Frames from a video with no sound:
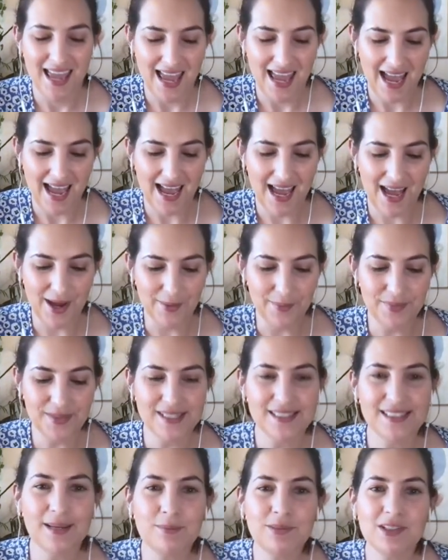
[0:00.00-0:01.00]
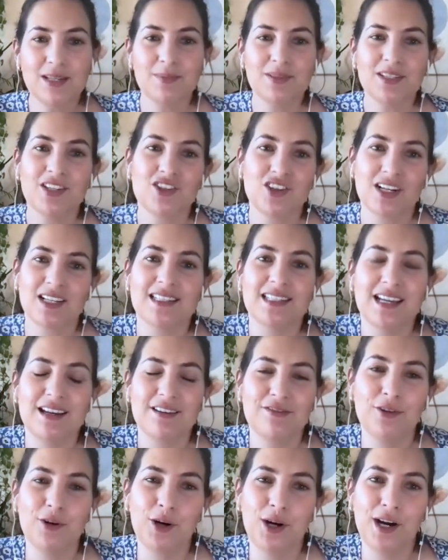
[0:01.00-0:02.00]
Some tips and tricks
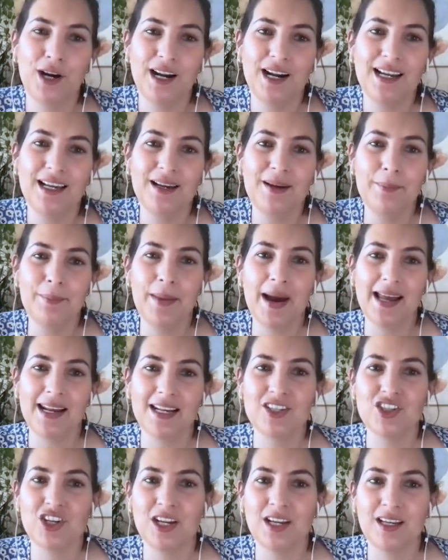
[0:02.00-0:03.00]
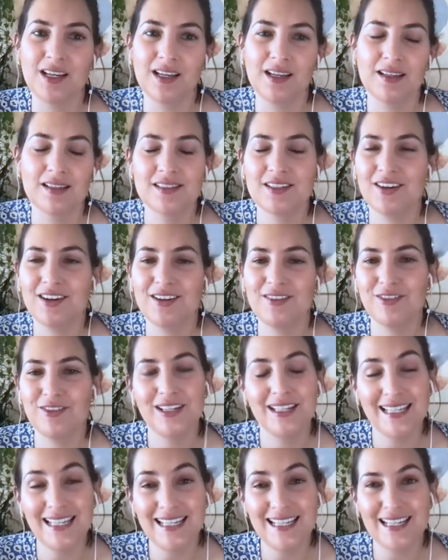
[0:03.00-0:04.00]
here for
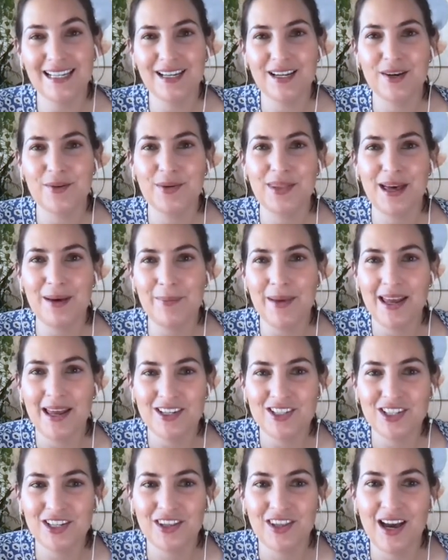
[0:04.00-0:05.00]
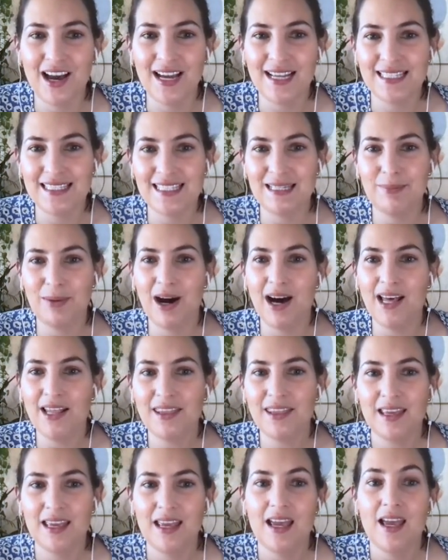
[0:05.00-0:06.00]
leading without managing on the IC path.
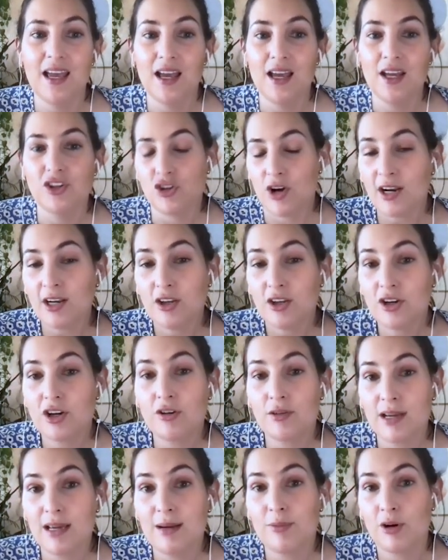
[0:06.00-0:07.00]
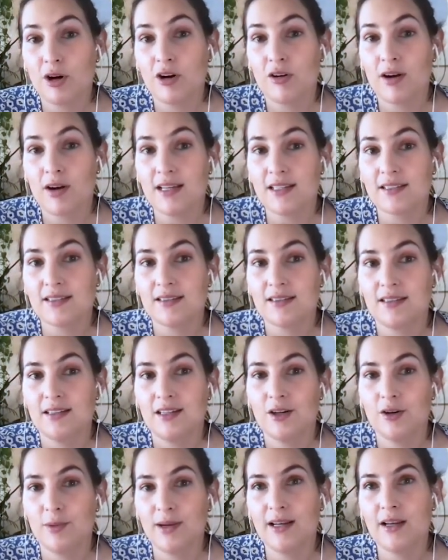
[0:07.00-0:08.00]
Track your career progress.
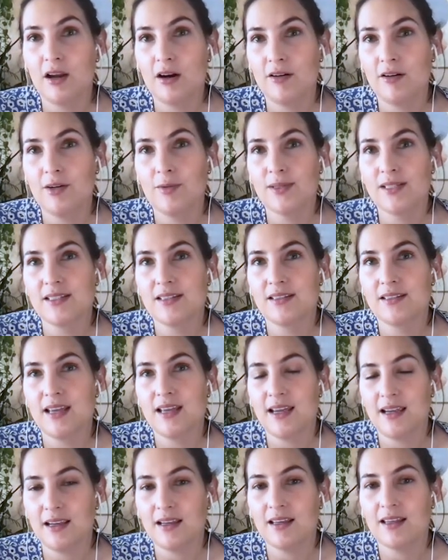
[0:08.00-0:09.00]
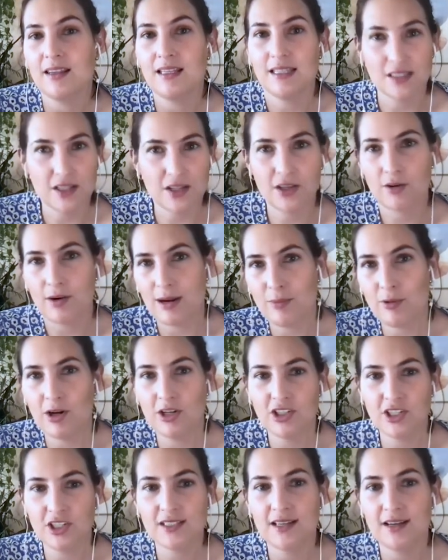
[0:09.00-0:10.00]
When Lauren was saying, these are the great
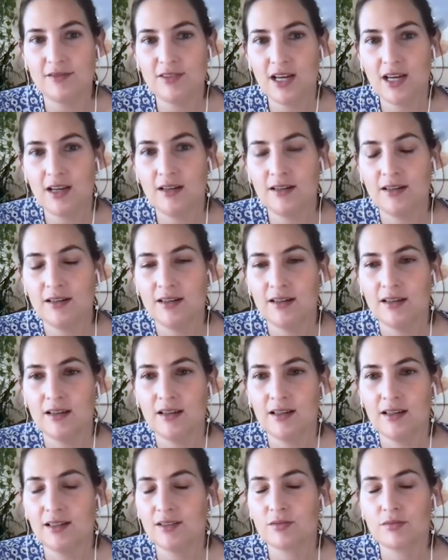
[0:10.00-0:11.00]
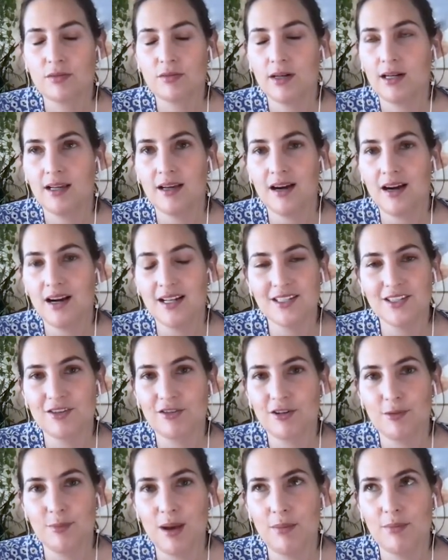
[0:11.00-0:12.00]
projects I've done, it's really hard to
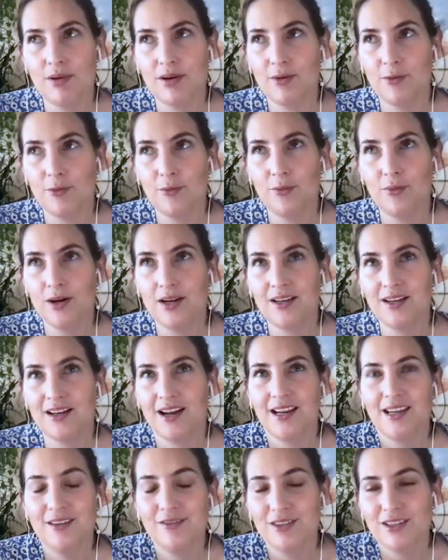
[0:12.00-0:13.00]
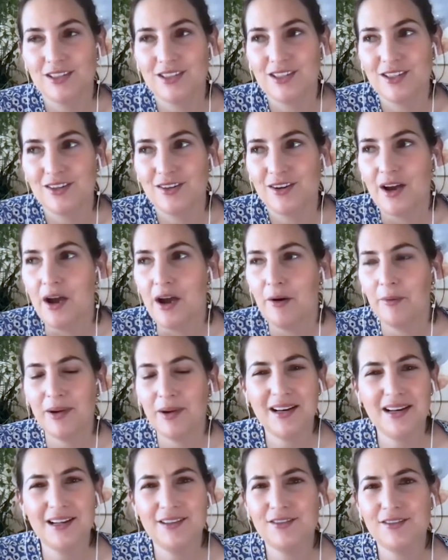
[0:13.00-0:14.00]
remember what did I even do?
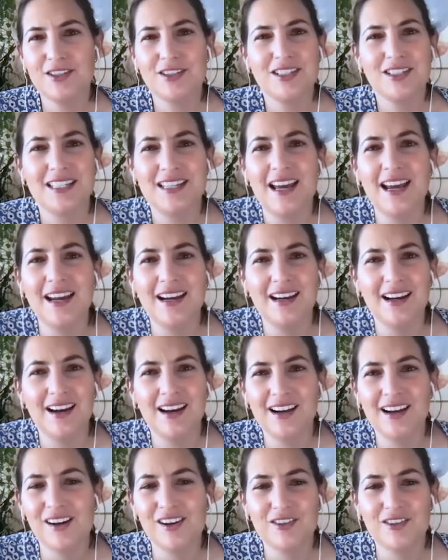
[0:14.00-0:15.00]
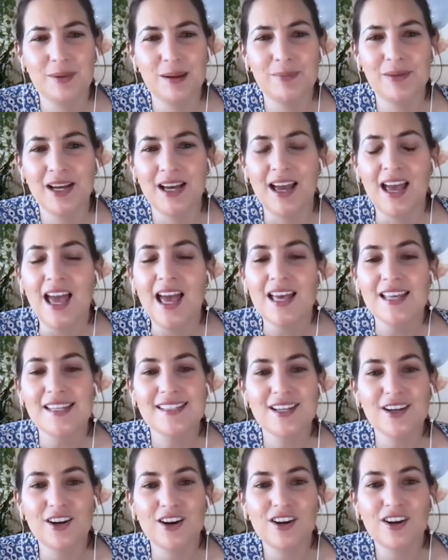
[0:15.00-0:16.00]
What even do today? I can't remember.
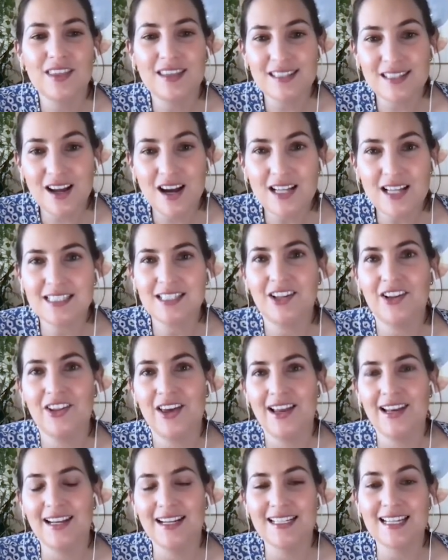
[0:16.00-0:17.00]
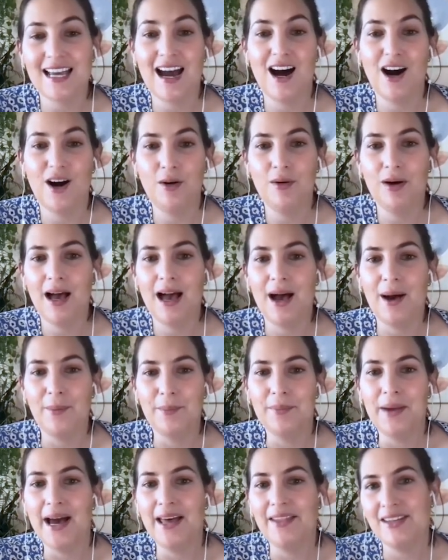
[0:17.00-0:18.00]
So there's an article there linked how,
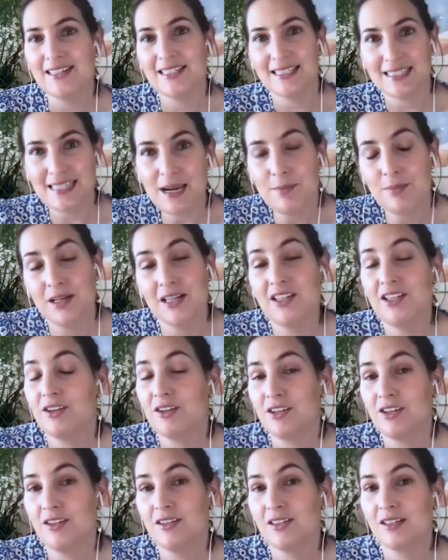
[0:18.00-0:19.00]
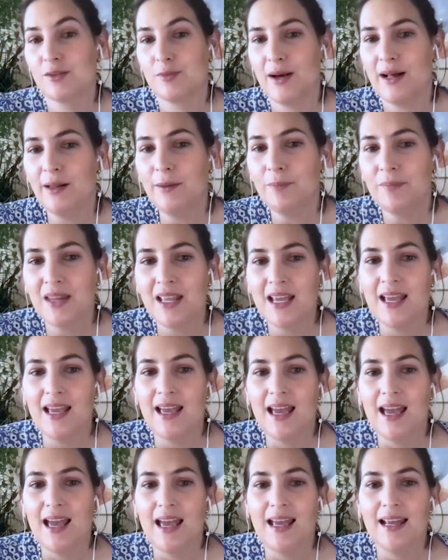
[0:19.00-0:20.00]
and there's a template you can use as well.
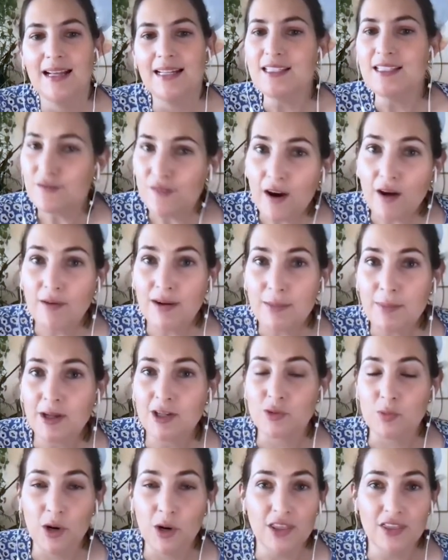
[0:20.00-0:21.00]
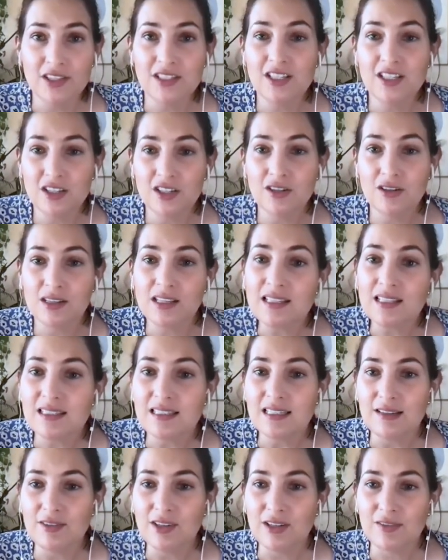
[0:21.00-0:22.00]
It's very much worth it to do this,
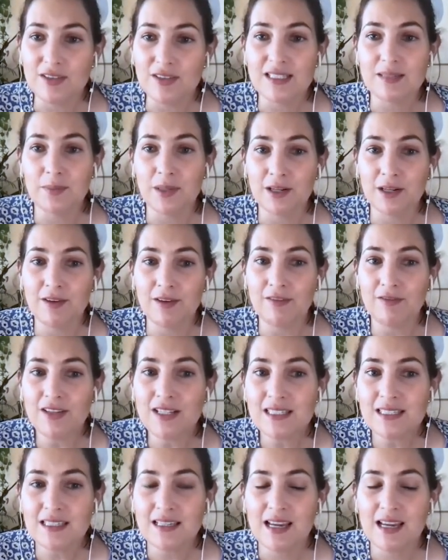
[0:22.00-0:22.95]
even if it's a bit of effort.